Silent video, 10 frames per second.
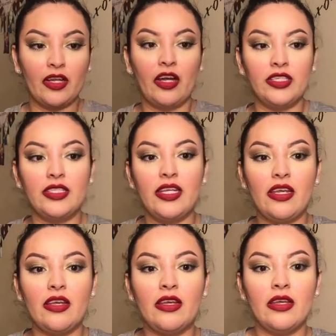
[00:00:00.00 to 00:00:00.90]

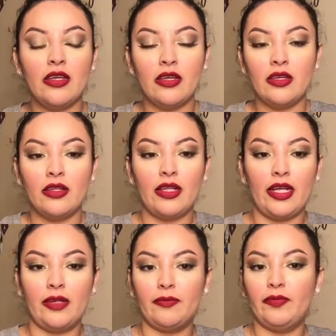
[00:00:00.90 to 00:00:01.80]
honestly,
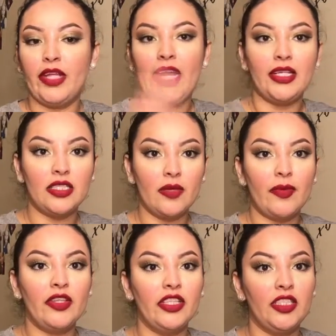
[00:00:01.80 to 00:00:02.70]
like heads up
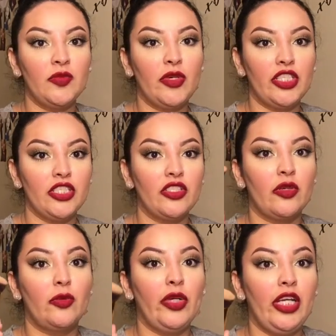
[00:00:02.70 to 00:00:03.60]
on these brushes
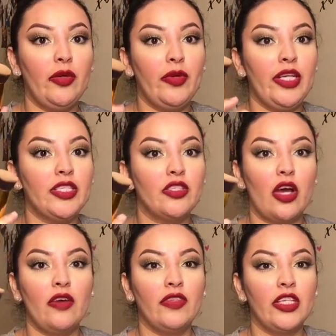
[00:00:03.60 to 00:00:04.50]
are really really
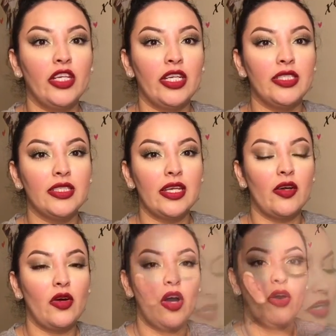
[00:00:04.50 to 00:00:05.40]
soft and you can
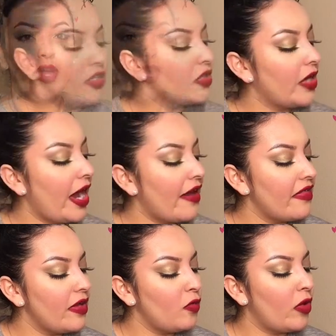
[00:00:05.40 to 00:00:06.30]
tell I also have
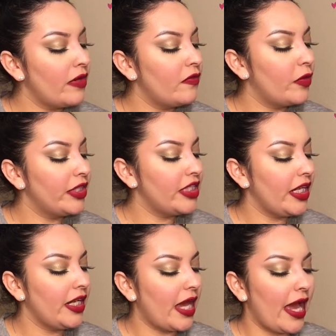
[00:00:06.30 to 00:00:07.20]
the
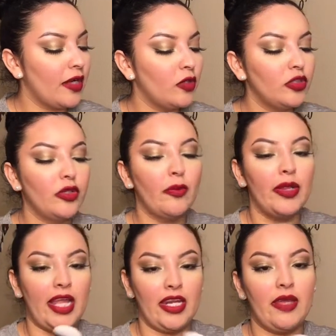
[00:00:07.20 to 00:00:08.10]
114 angled
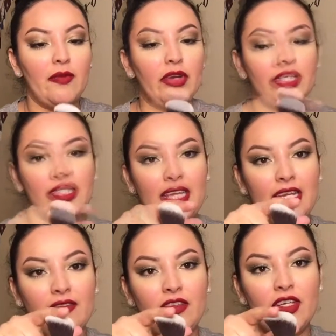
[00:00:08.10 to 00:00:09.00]
blending brush
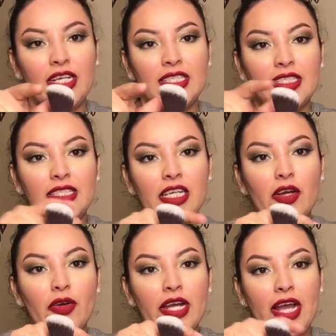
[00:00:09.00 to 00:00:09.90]
that if you guys can
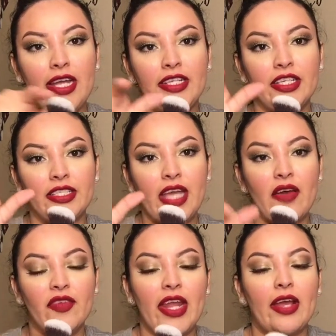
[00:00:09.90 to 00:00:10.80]
tell it, it does have an